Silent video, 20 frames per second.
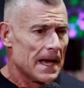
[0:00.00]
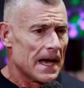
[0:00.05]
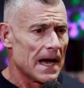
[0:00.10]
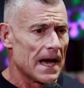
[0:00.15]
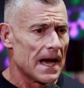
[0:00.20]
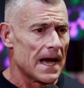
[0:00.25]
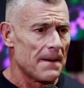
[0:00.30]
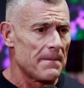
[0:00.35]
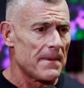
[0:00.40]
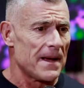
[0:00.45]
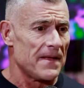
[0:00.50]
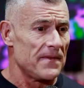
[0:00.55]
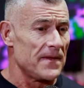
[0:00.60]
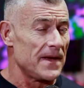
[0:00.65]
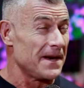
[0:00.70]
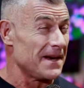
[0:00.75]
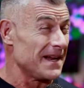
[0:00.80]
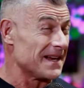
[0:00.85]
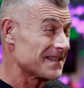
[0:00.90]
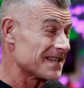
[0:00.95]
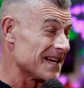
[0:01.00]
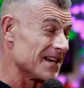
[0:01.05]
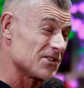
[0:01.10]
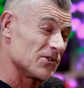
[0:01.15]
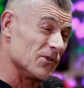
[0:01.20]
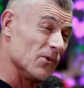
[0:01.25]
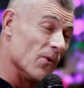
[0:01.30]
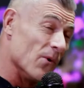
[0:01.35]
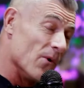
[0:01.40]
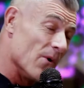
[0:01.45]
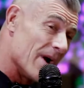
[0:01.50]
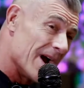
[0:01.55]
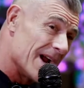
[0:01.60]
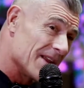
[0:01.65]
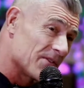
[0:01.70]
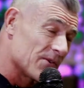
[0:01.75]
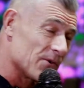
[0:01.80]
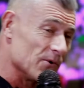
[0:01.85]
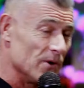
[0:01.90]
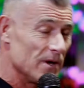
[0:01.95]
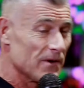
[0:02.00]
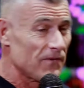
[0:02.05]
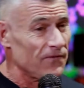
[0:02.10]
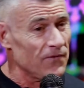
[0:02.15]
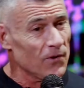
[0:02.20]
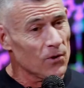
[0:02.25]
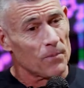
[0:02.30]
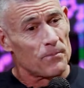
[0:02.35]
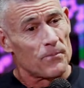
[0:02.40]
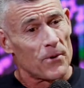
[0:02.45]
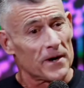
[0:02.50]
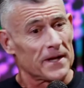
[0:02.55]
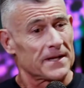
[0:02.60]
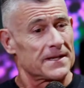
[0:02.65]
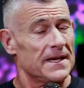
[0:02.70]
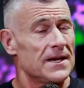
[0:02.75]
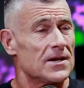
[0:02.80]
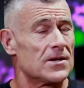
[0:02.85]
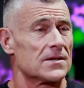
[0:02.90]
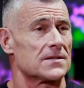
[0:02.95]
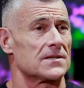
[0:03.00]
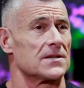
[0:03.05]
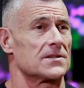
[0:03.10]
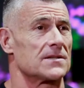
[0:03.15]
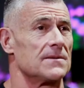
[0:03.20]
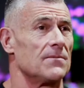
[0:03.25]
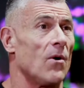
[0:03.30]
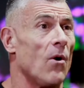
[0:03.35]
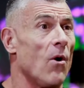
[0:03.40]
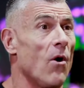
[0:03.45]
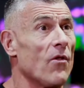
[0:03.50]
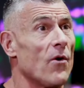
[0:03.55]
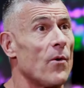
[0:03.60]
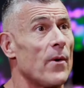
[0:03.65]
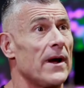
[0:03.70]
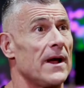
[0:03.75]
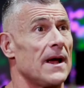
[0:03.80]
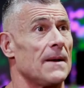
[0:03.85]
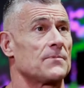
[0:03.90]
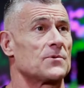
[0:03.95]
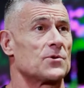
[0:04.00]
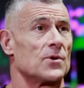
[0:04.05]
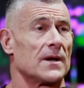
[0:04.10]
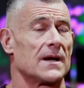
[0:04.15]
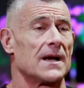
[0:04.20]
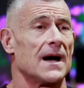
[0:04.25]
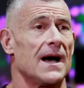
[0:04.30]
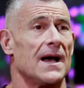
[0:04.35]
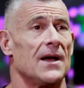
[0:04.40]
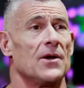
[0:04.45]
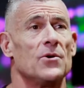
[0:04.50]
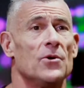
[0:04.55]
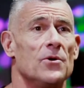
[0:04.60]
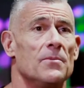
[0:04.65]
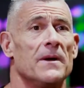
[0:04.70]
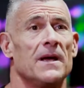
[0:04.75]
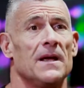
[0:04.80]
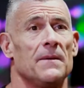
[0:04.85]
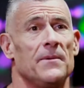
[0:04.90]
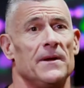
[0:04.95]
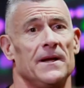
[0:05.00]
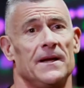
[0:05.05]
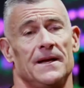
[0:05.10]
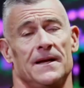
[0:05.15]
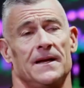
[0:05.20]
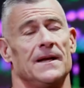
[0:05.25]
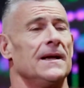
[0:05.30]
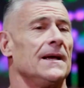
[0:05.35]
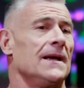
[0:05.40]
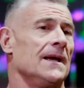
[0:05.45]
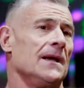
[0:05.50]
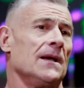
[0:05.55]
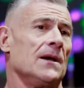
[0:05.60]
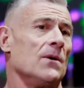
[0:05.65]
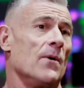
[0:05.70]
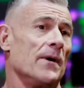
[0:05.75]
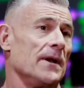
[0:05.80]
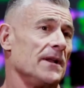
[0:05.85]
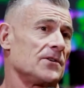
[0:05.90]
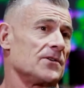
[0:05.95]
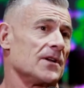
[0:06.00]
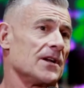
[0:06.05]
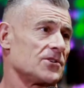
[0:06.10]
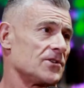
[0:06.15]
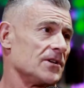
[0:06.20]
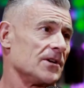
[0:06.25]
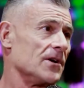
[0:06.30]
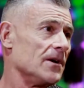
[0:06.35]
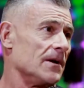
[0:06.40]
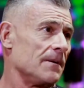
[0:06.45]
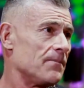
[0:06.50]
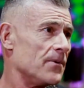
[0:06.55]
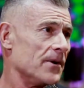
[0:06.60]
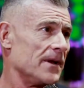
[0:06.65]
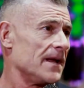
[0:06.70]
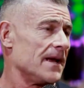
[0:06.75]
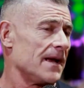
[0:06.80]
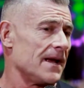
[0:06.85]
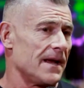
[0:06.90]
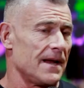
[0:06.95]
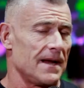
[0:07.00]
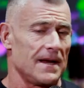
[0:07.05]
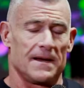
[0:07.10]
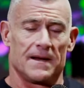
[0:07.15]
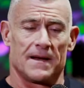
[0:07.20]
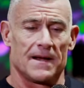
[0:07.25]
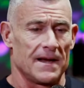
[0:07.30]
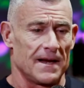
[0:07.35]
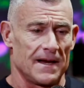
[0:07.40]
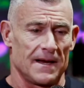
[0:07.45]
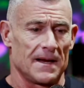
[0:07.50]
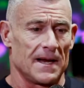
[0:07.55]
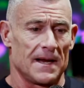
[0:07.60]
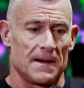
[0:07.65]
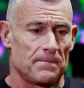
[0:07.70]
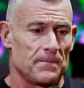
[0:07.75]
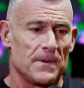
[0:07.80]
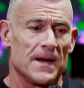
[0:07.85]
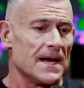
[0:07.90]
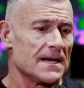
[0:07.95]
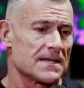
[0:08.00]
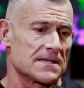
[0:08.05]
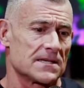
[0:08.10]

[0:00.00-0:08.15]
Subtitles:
and then it takes you right through a full product ecosystem, all the way up to a guy who may be wanting to actually go and put a PA